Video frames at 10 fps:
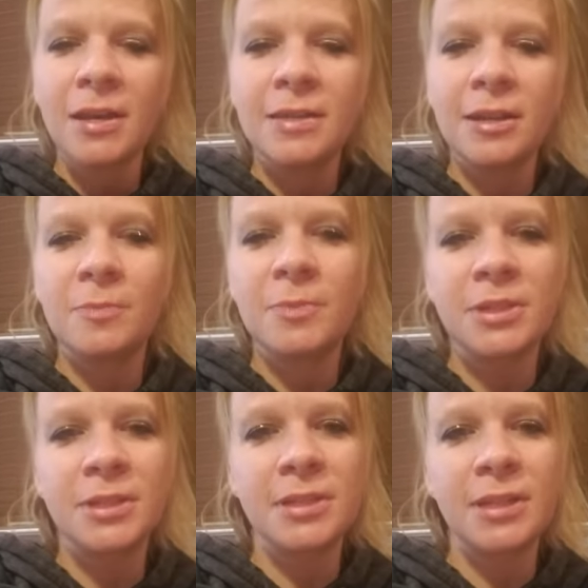to help
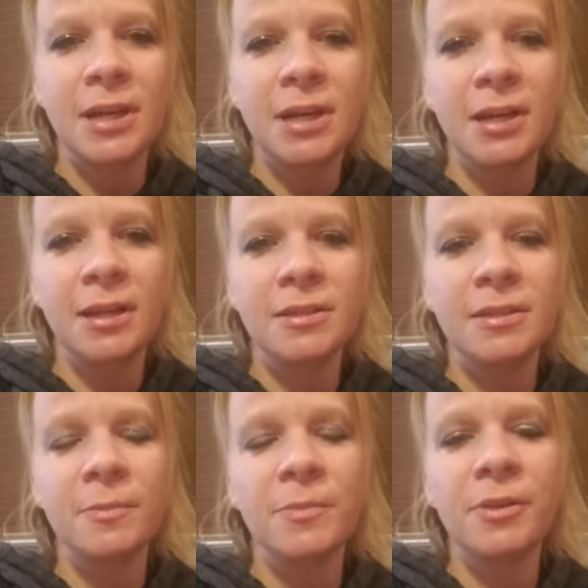us design
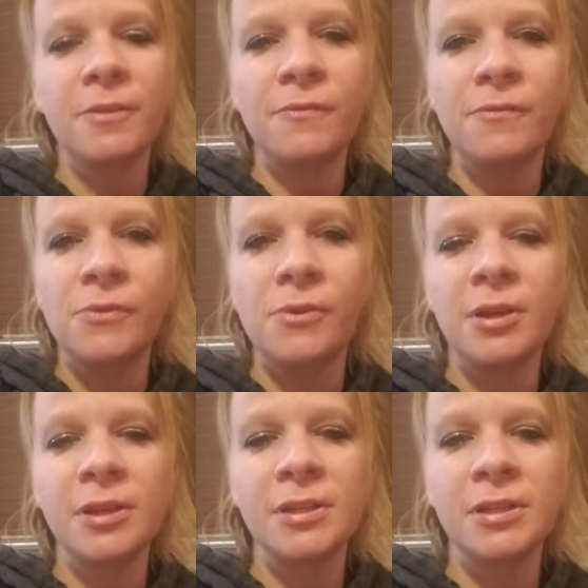something for
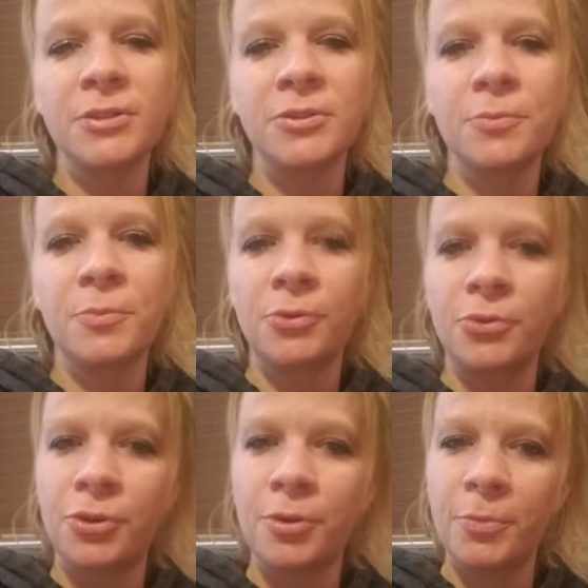us to put
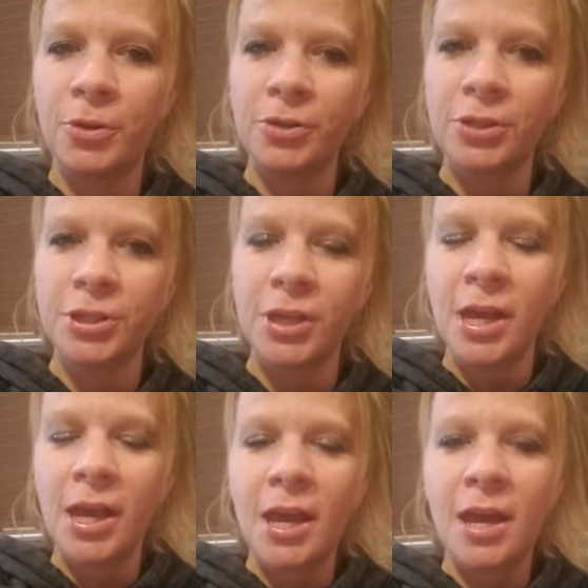on our merch
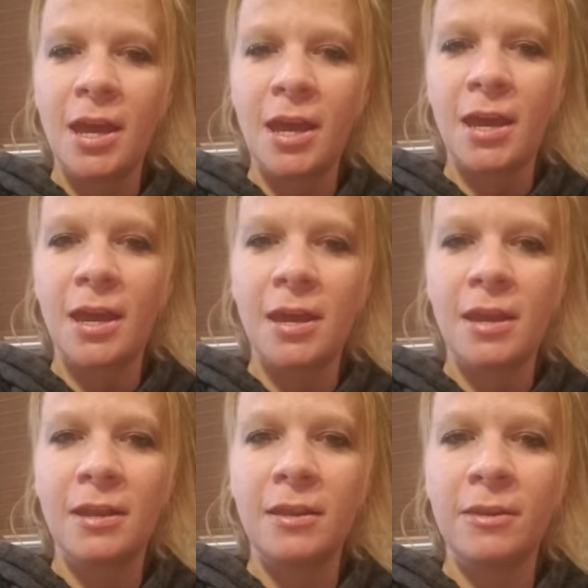
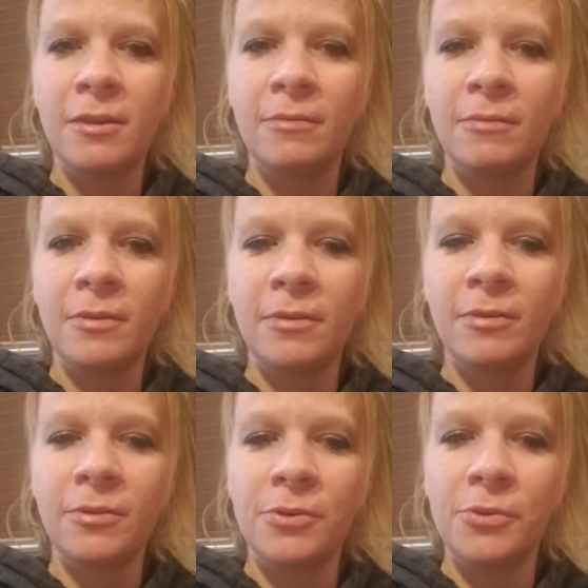and
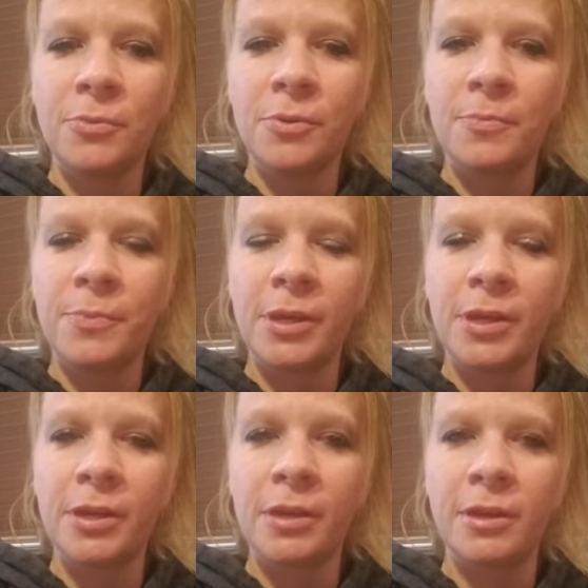you would
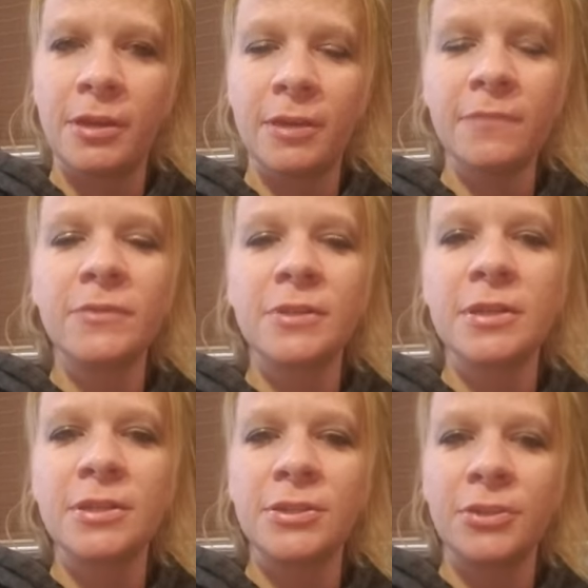be
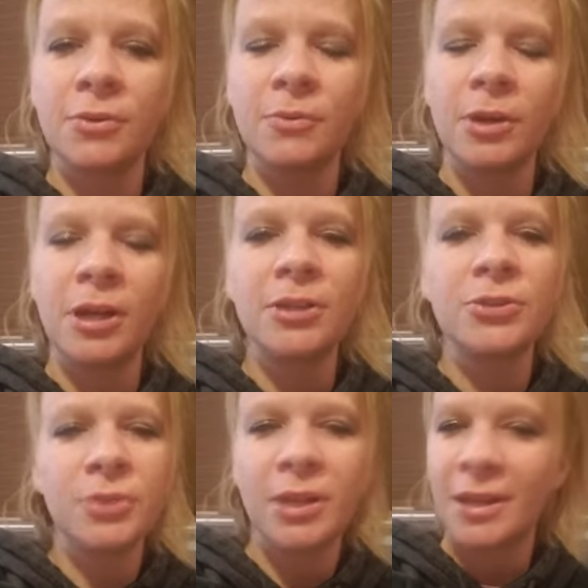gifted. So we're kind of
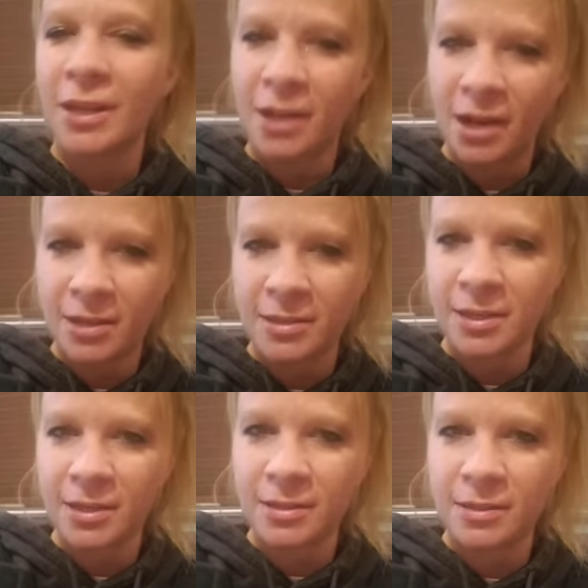doing like a
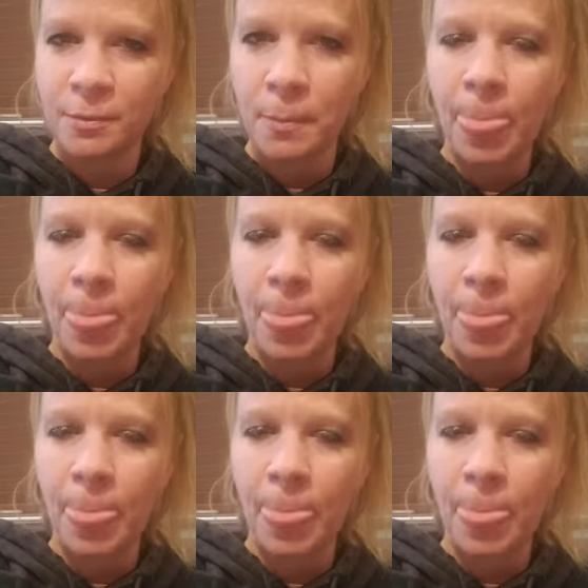contest.